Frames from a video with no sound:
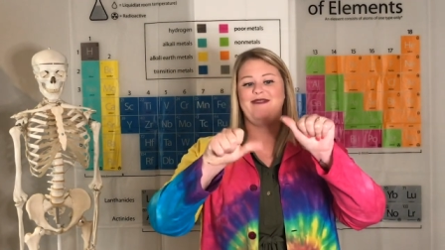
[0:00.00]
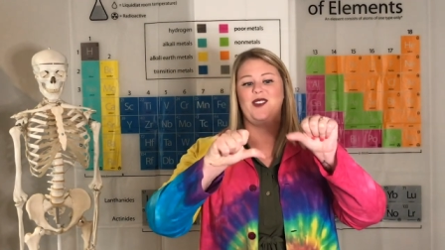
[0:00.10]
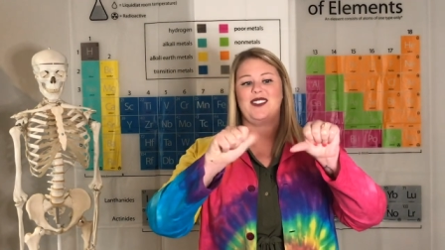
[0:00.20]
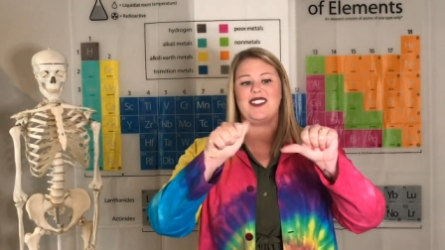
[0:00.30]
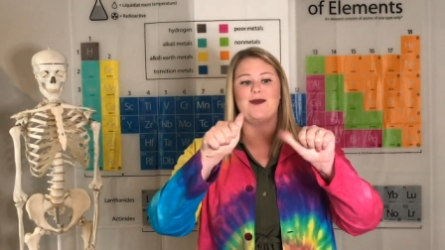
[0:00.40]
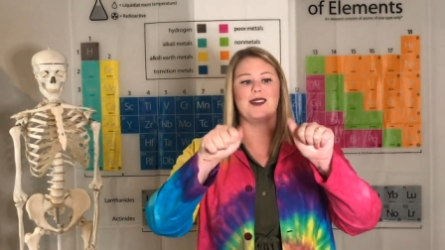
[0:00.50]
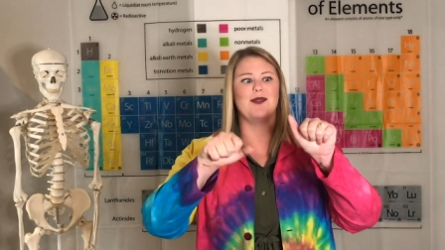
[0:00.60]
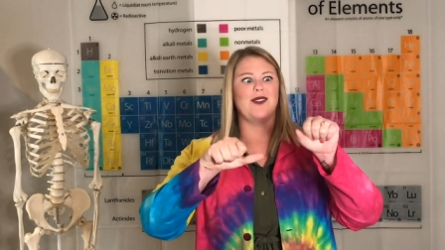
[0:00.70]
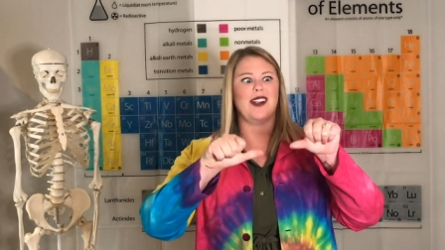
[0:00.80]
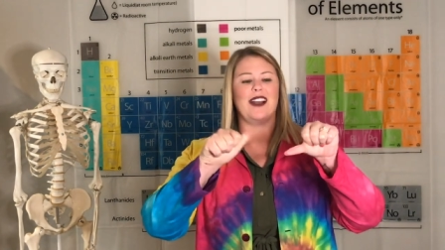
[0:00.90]
Those thumbs
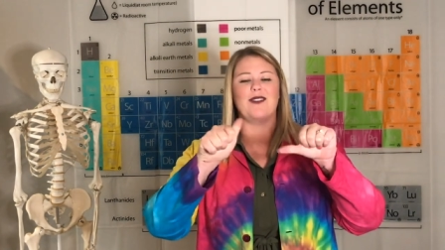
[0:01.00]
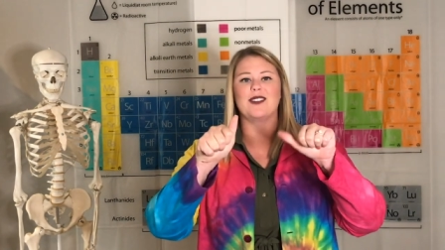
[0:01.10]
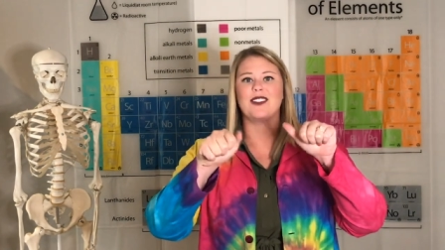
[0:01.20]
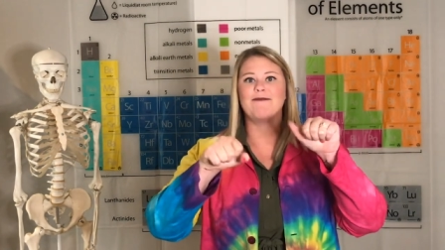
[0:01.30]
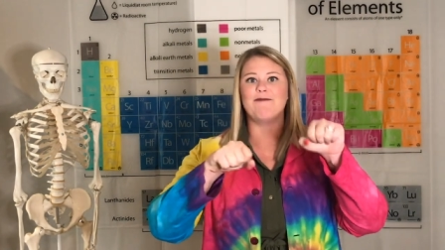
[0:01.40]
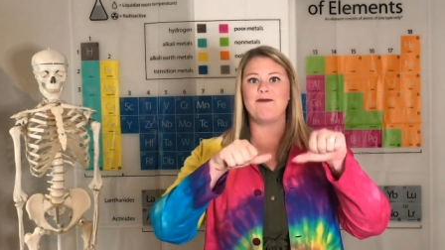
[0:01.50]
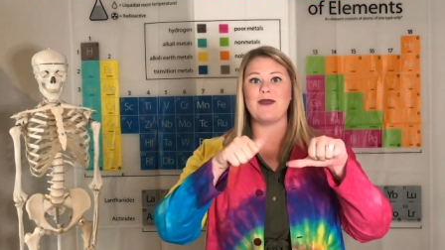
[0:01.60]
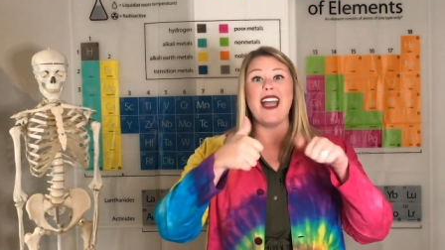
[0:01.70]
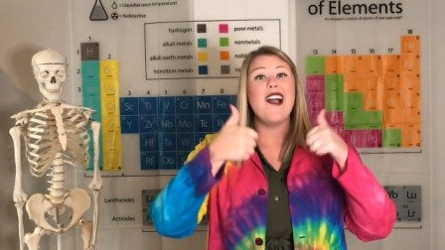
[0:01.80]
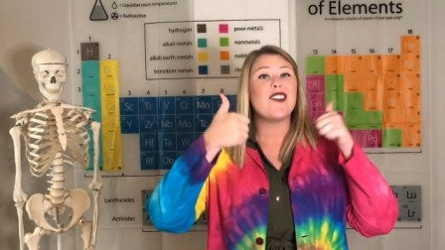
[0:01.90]
move around.
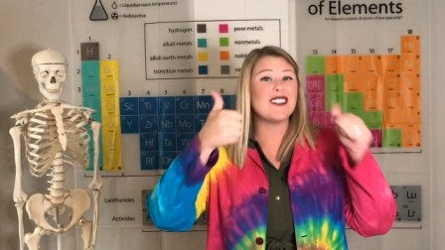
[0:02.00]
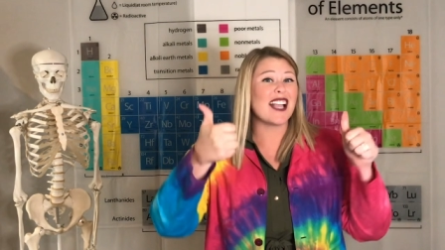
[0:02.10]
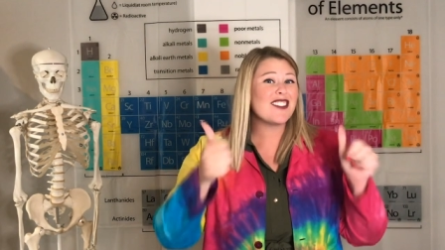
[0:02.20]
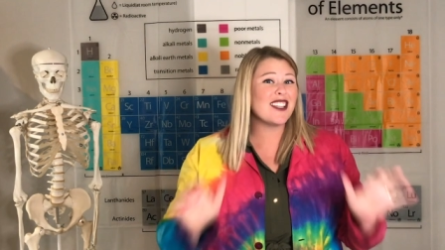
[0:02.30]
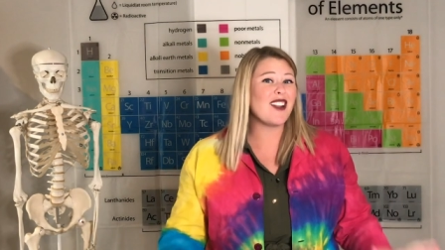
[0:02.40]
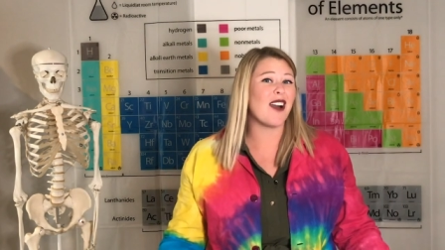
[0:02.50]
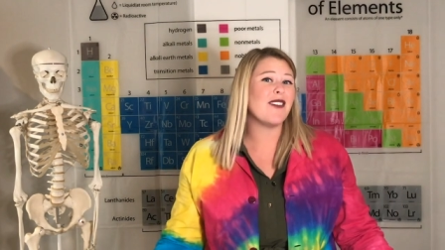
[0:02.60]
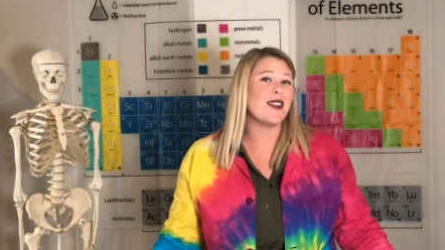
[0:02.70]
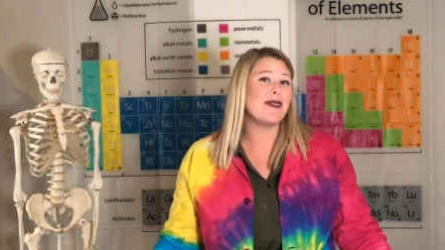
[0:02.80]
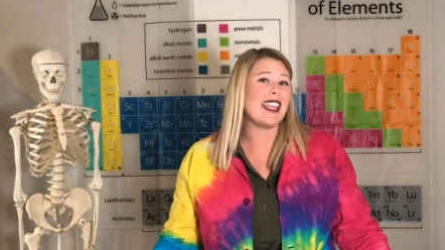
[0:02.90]
There's actually not
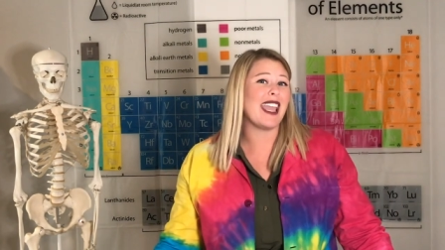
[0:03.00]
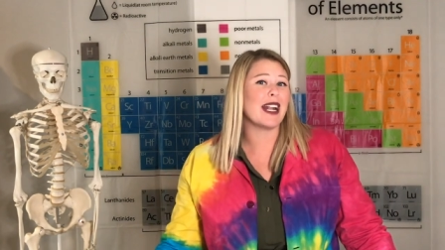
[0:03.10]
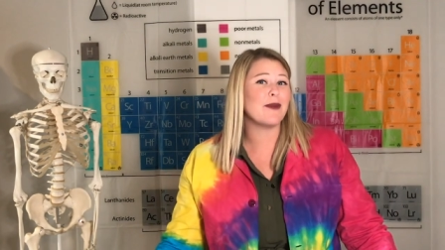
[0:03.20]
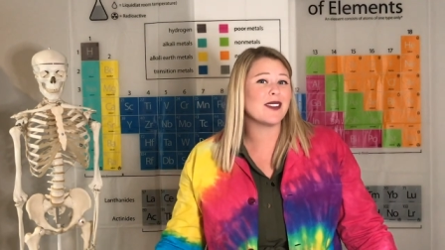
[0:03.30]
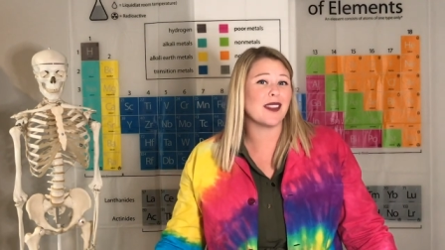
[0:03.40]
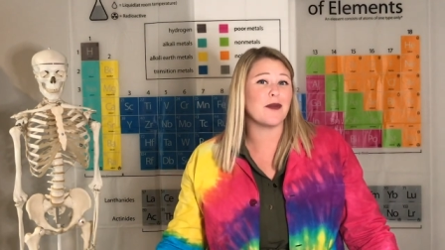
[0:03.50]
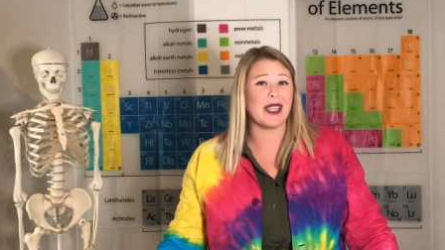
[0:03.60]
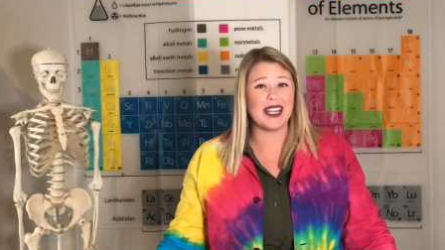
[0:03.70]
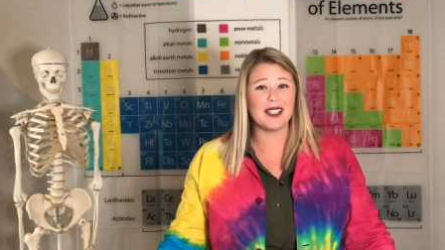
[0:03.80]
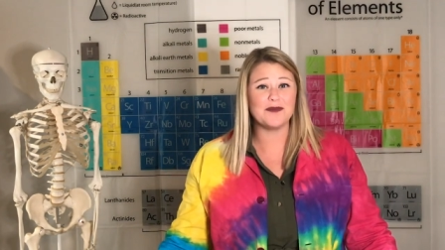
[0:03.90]
very many animals on the
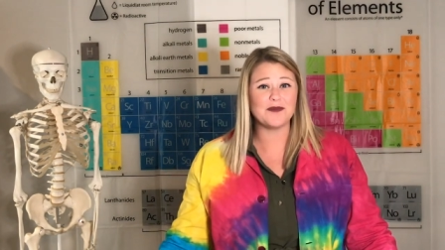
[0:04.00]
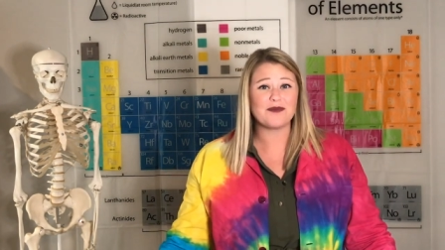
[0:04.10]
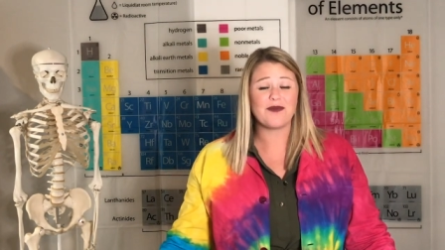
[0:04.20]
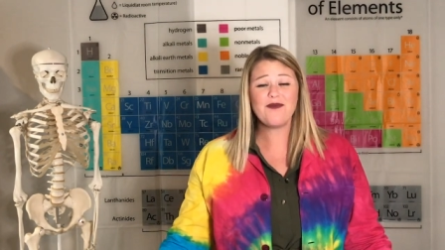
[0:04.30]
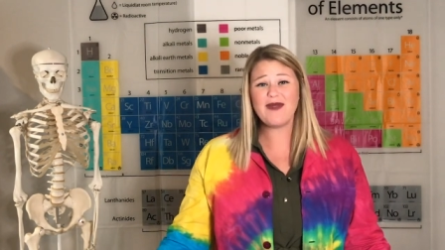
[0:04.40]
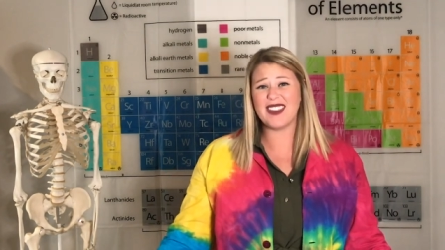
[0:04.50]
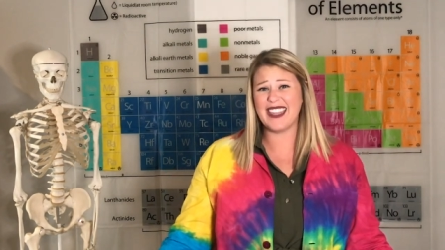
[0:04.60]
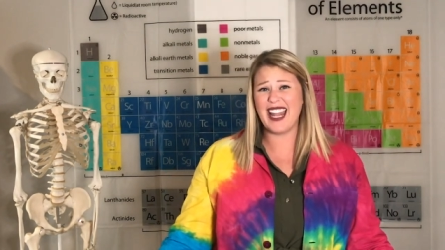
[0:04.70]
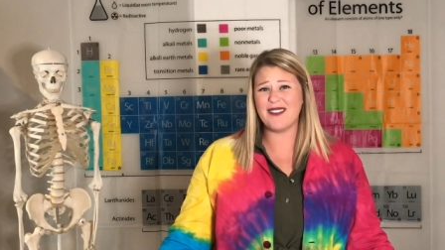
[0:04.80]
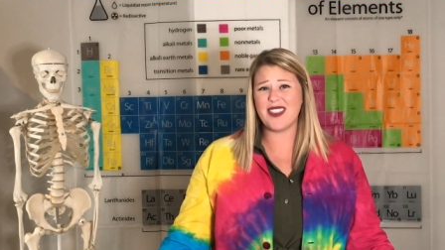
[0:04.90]
planet
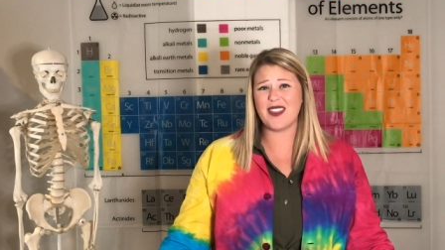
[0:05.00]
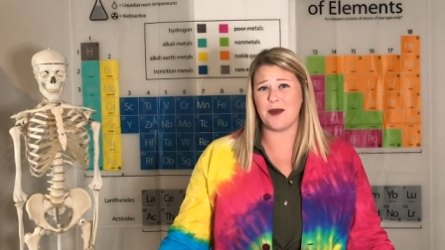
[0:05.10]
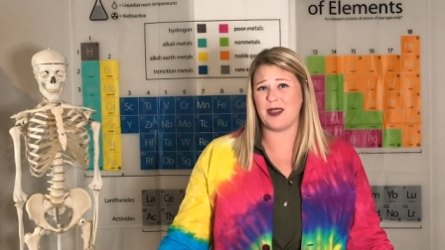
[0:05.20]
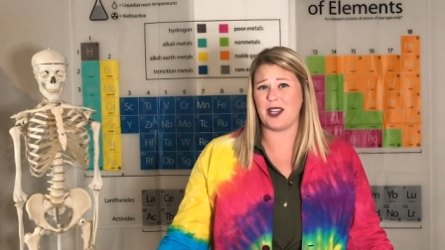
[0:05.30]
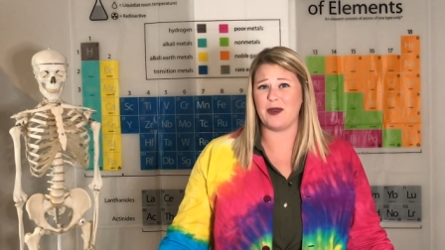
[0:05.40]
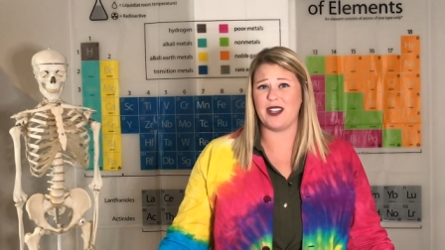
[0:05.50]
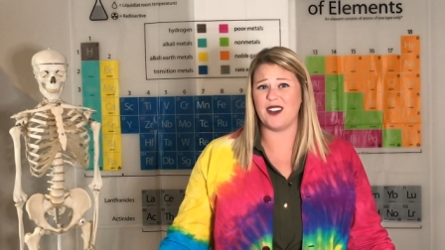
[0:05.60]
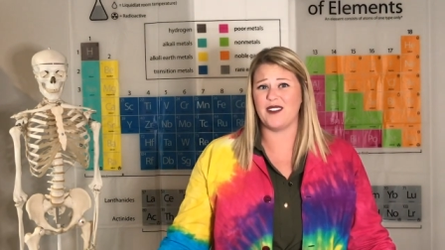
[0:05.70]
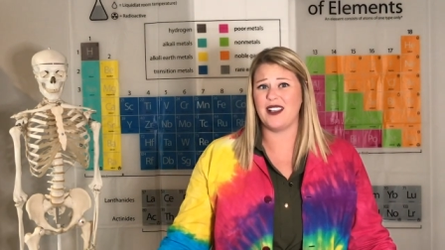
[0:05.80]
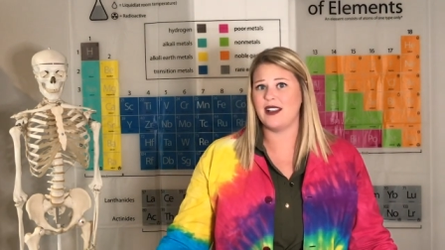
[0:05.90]
that have a thumb like we do.